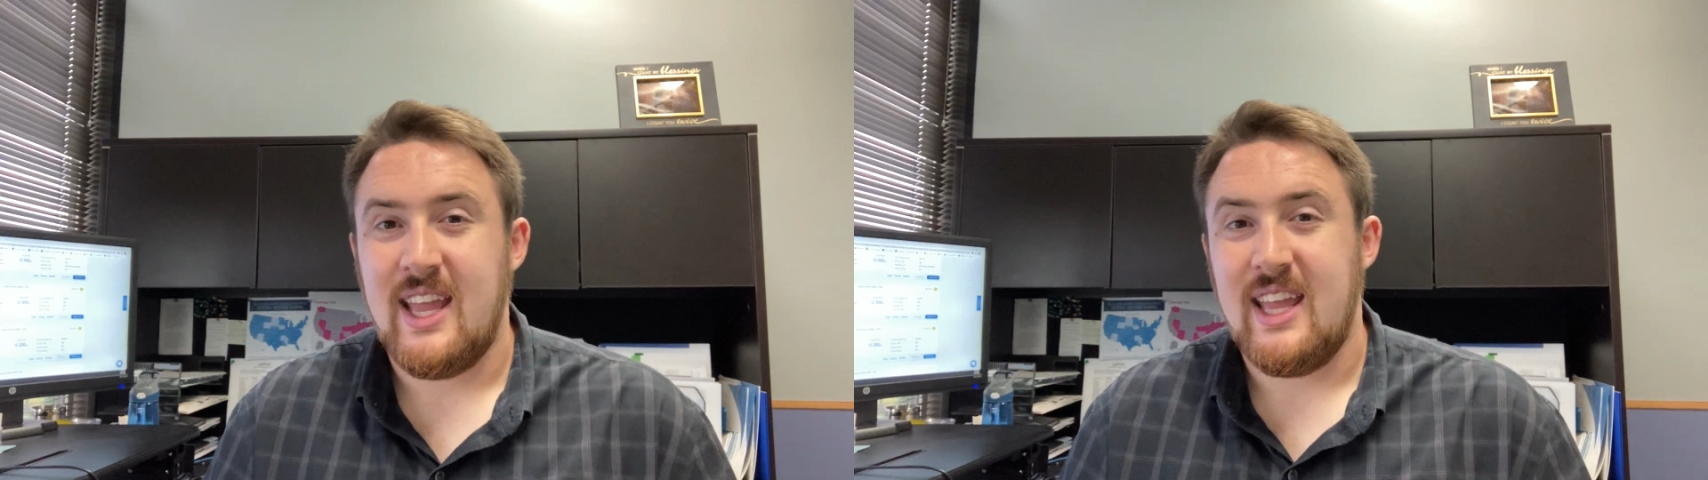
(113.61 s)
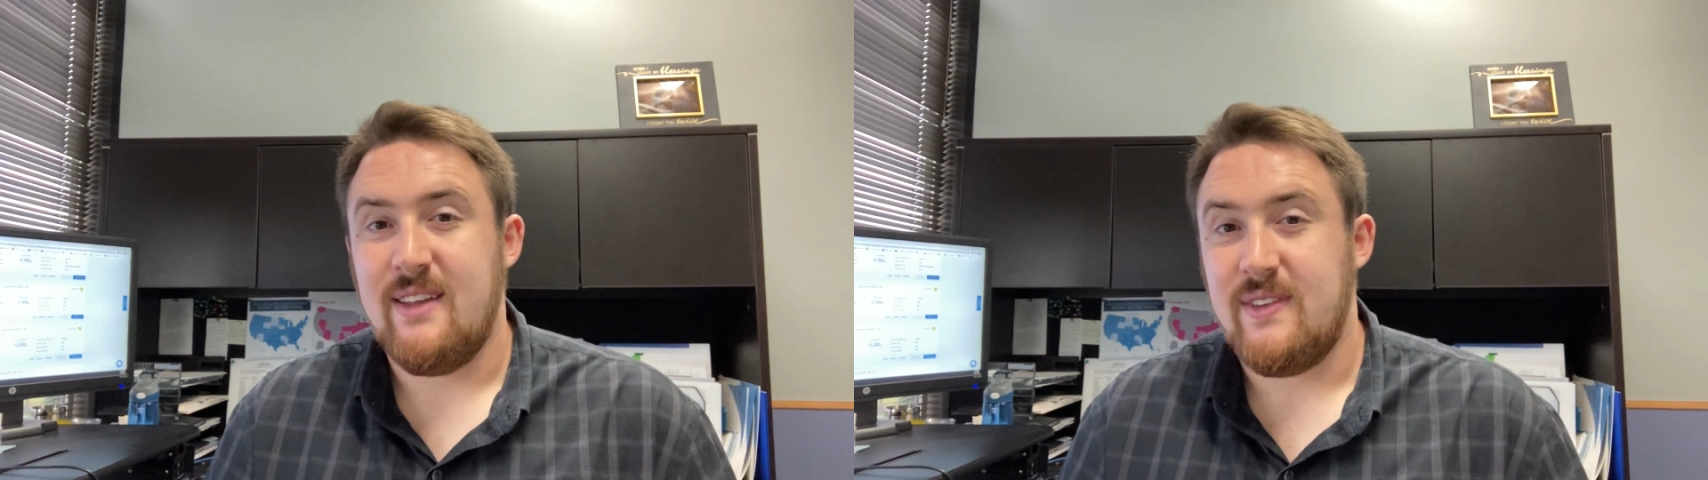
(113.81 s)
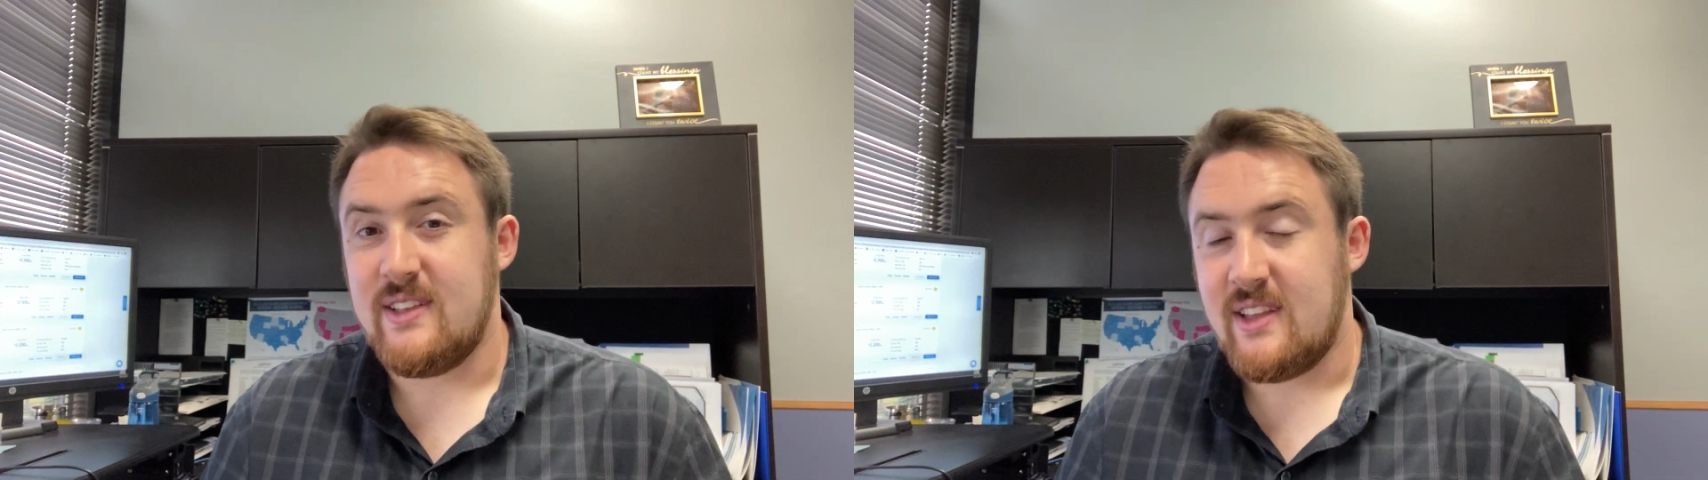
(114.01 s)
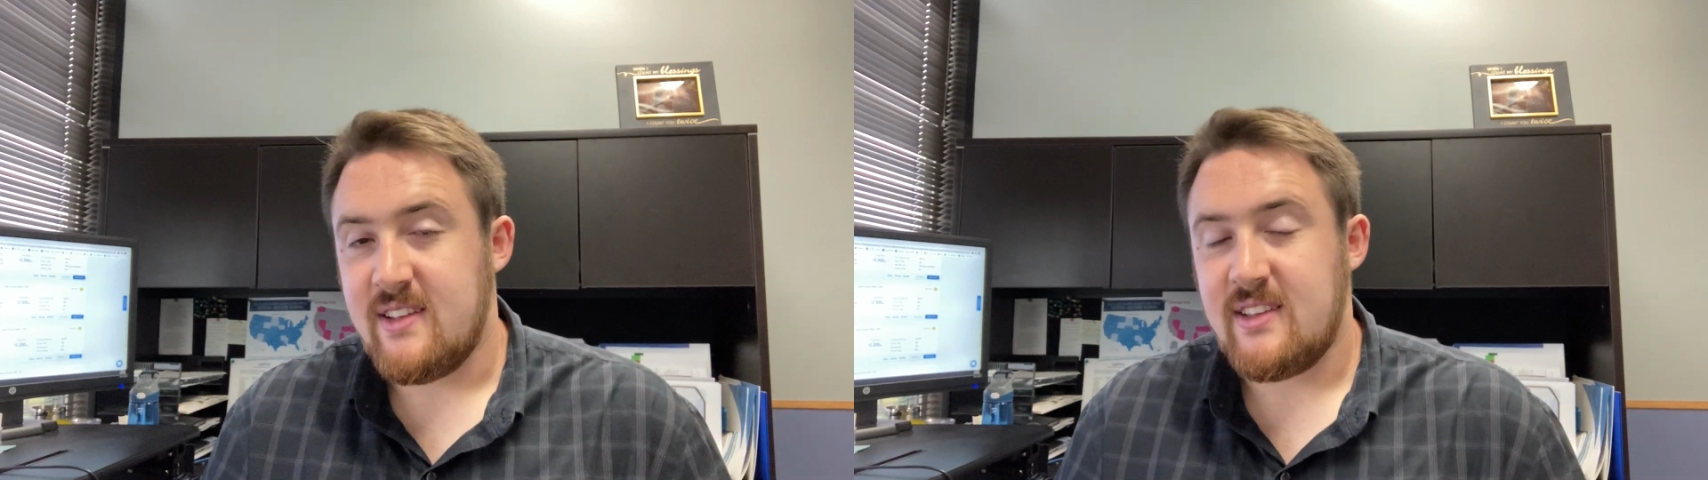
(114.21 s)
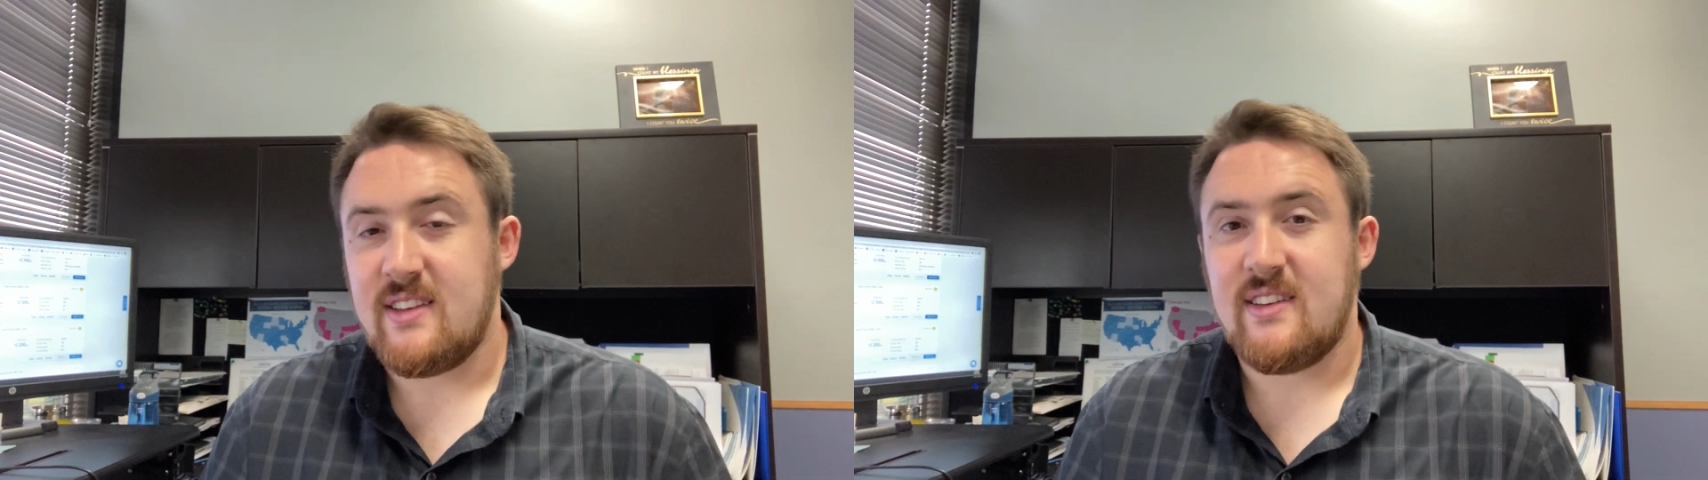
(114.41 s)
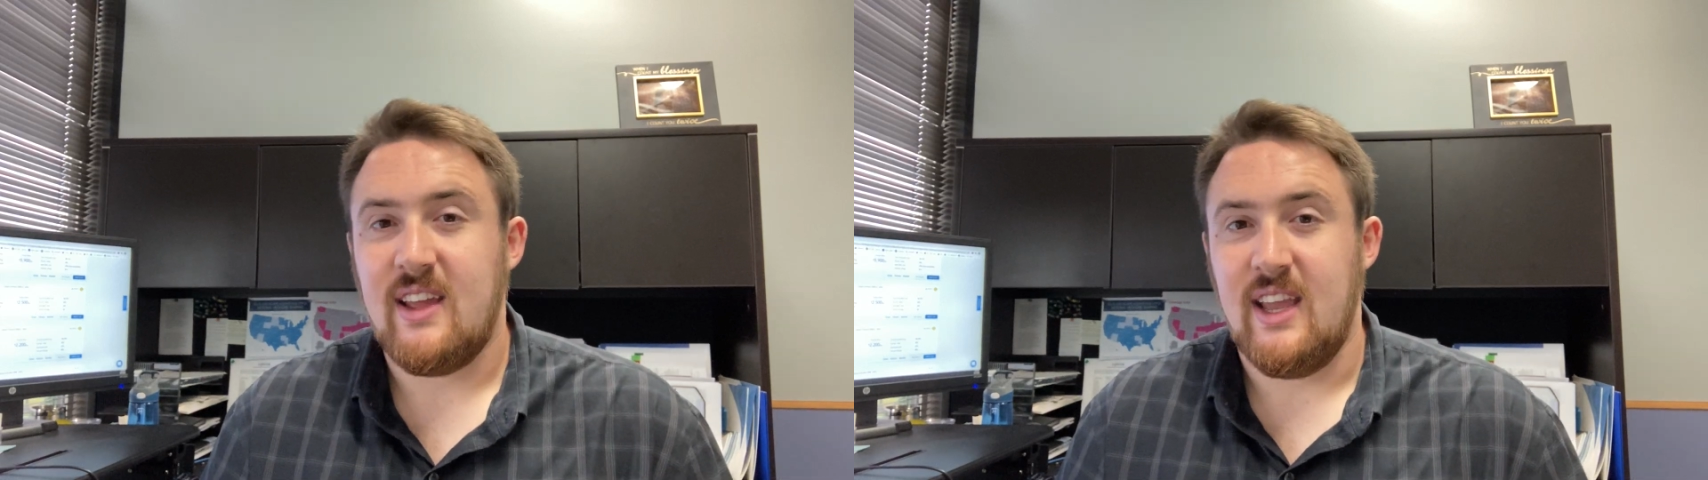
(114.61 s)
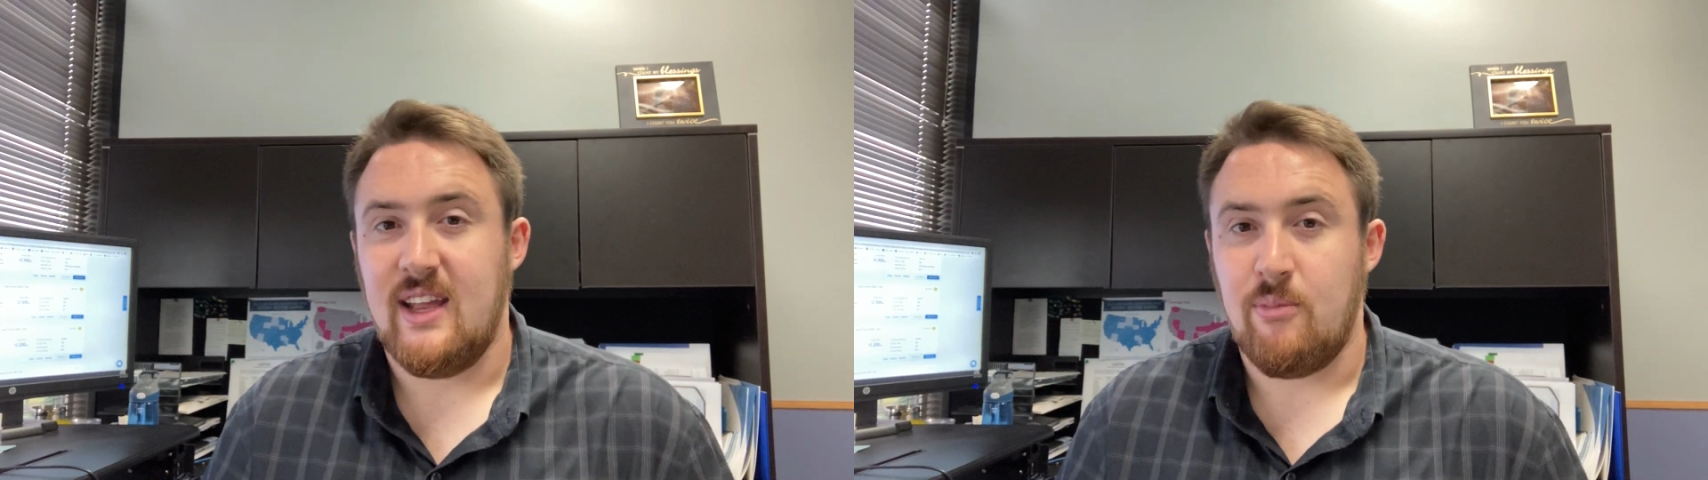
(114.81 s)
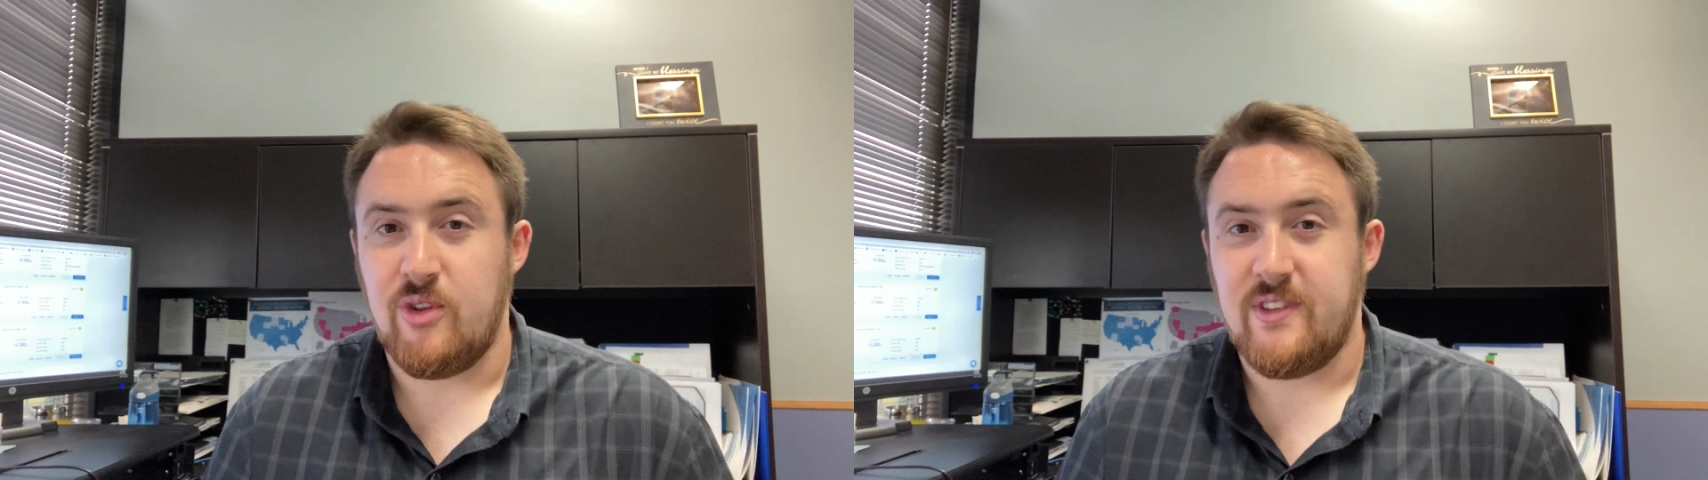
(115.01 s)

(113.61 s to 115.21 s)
If it doesn't, and most